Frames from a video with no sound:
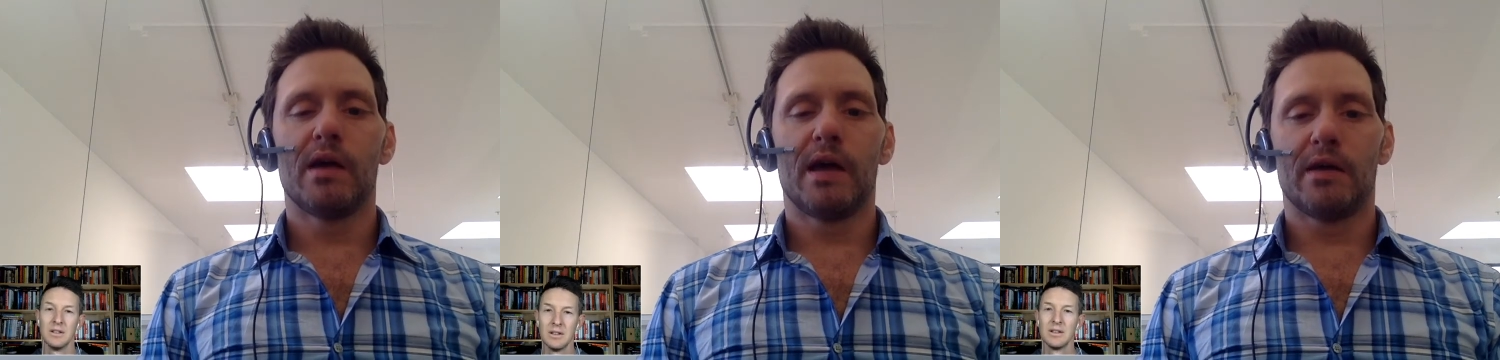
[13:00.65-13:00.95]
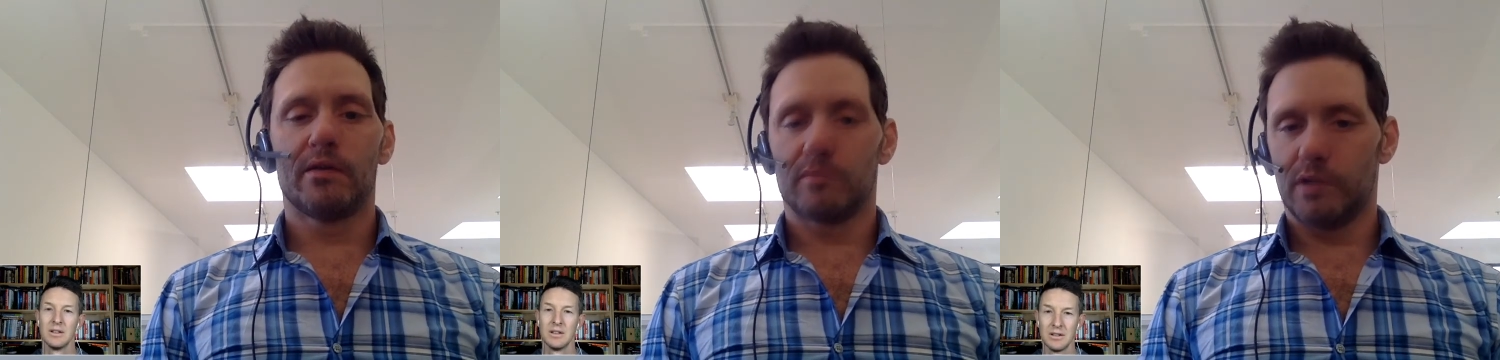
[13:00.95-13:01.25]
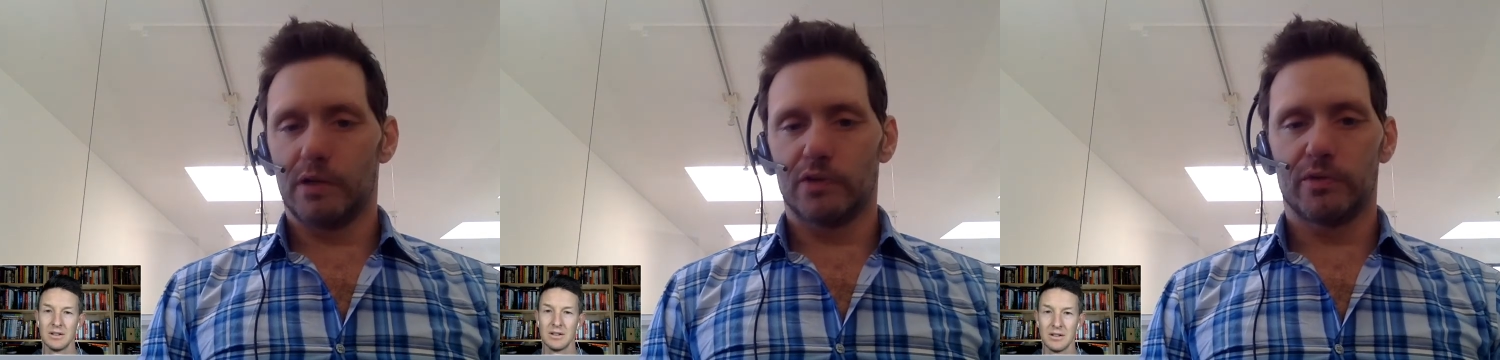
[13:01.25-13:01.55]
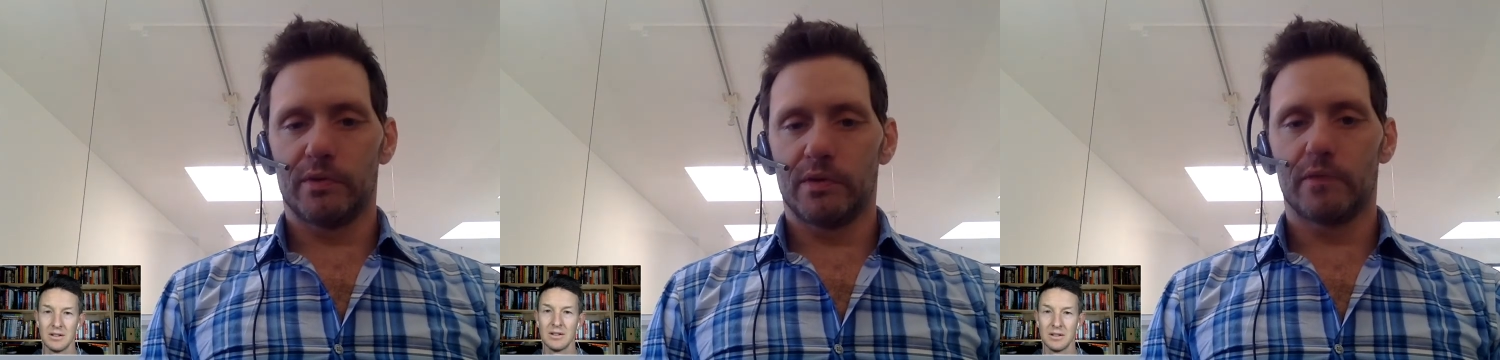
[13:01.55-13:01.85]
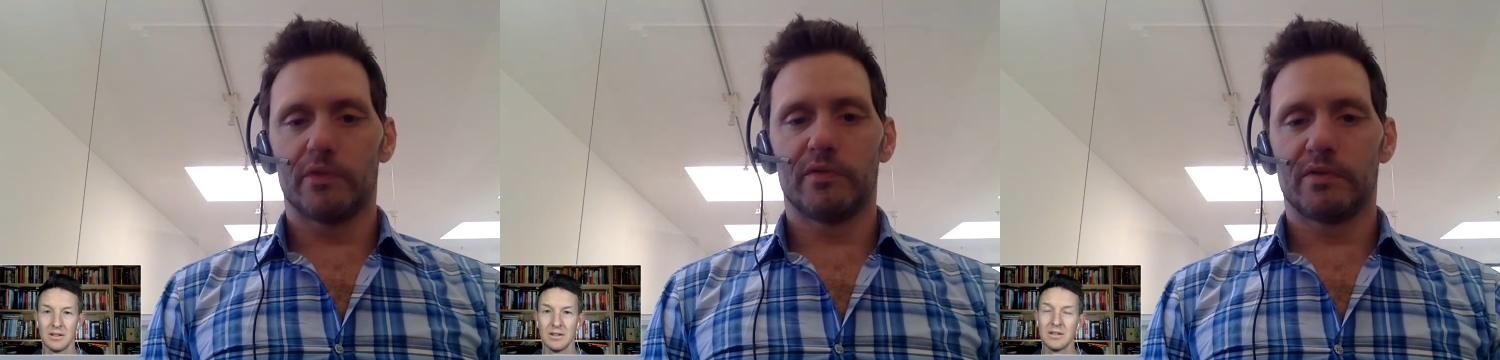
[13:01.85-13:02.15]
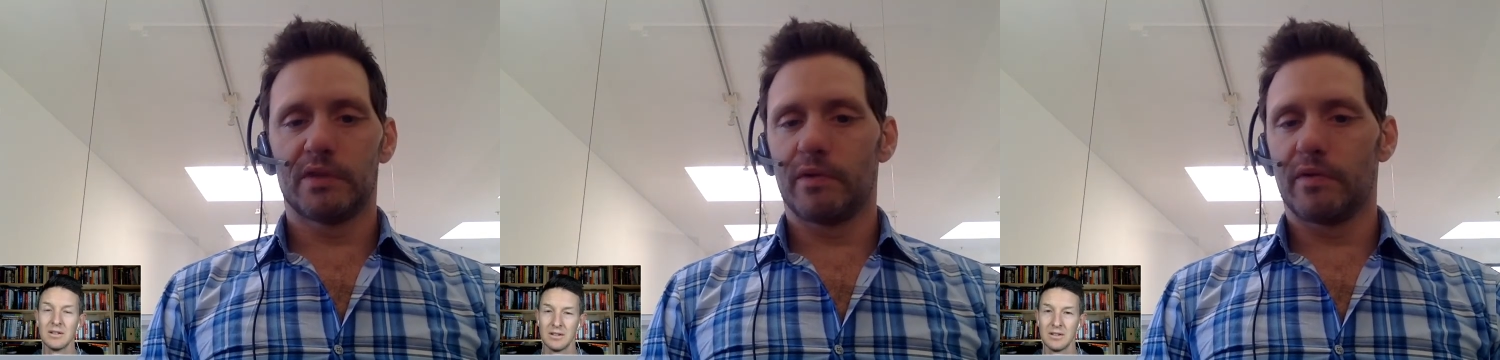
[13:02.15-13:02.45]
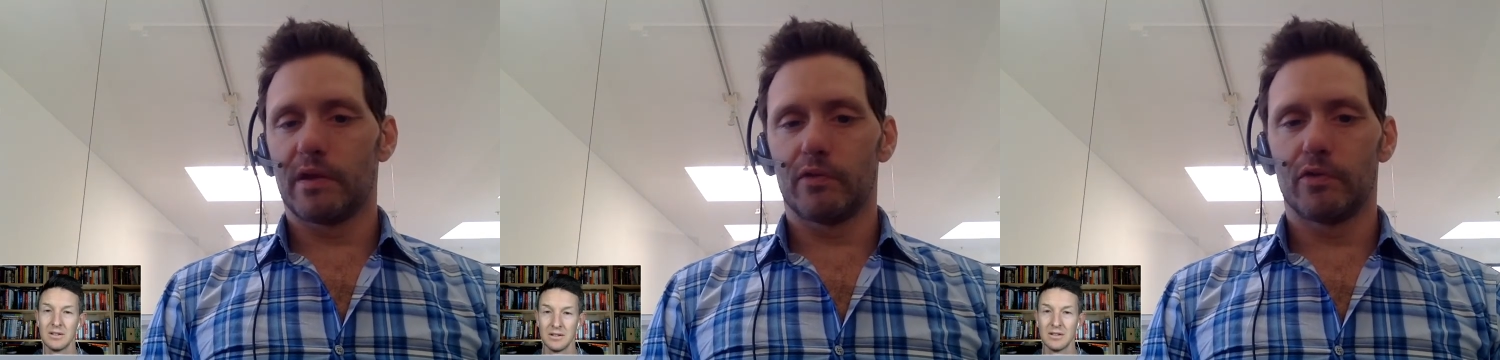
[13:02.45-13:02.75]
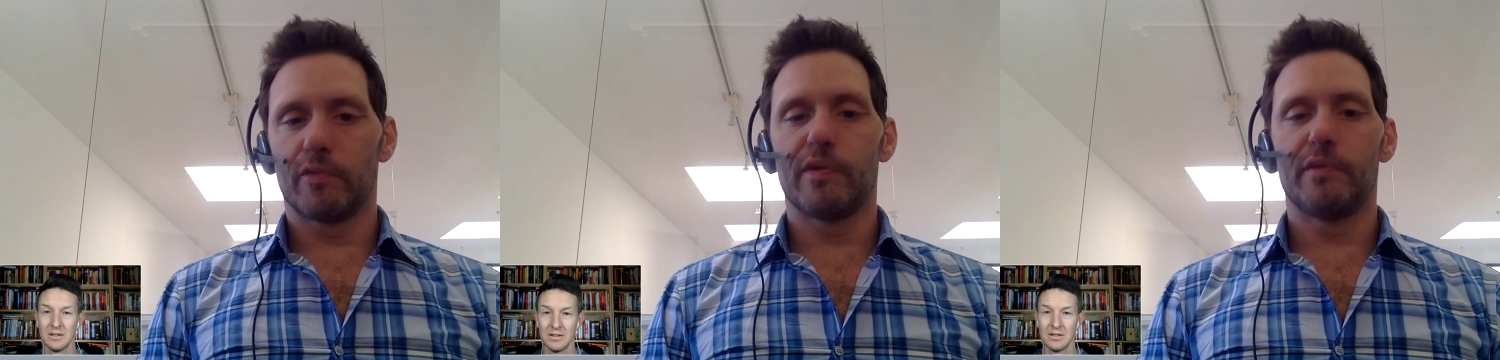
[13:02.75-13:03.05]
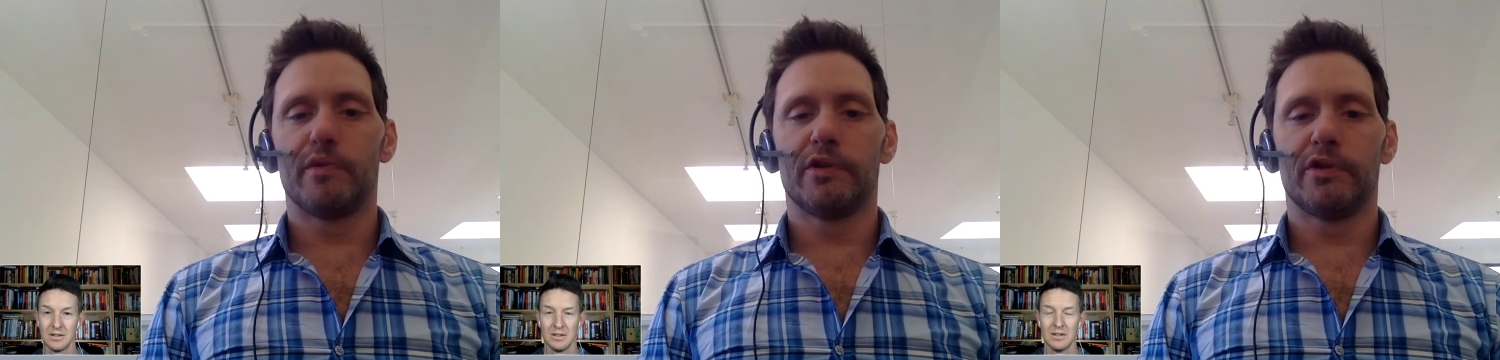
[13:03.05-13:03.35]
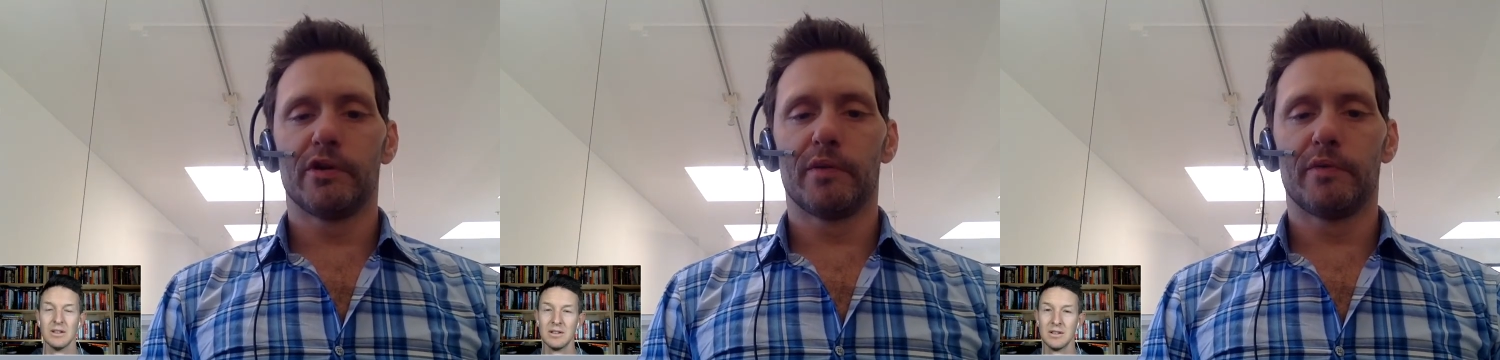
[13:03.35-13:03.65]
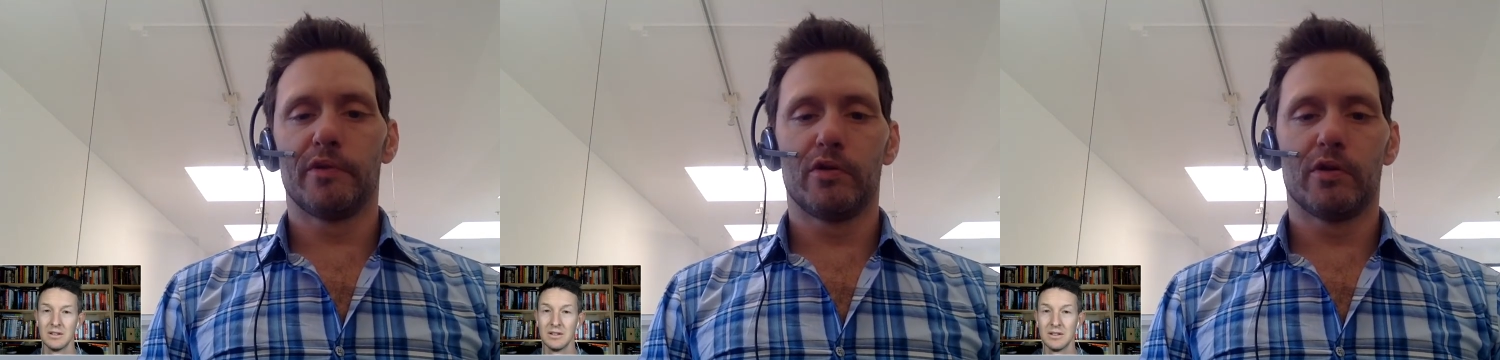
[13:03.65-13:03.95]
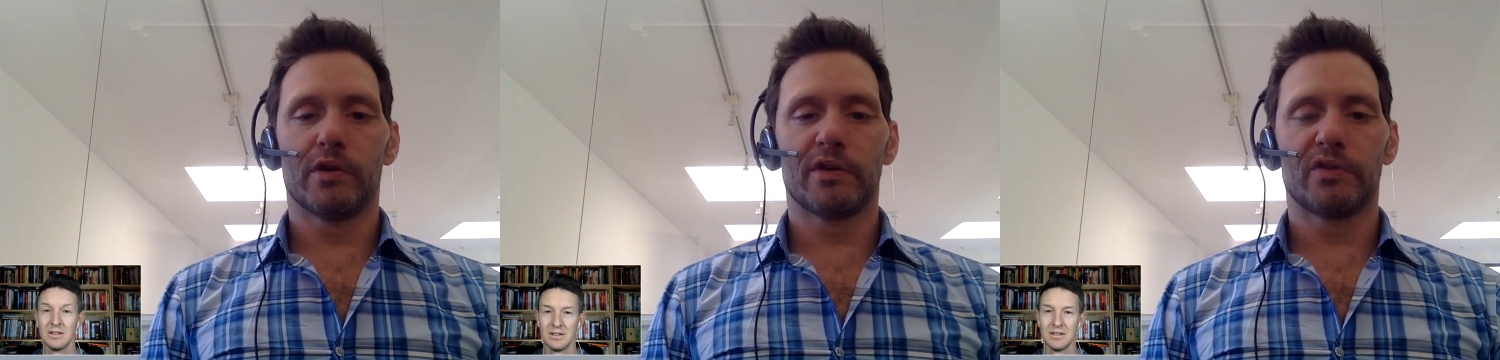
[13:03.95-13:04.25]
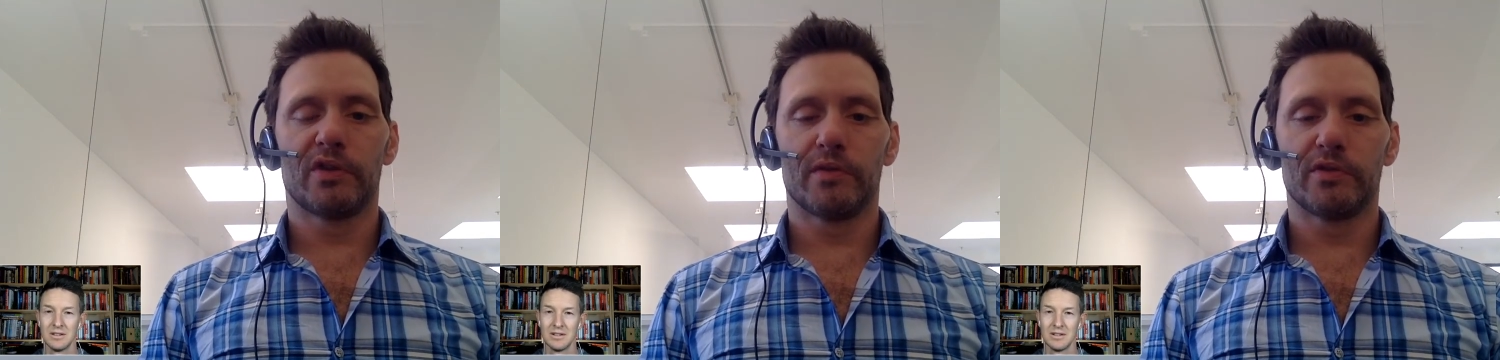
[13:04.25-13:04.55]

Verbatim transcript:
Speaker 1: And, you know, so like we said, we've got a group of people in Europe, New York, and San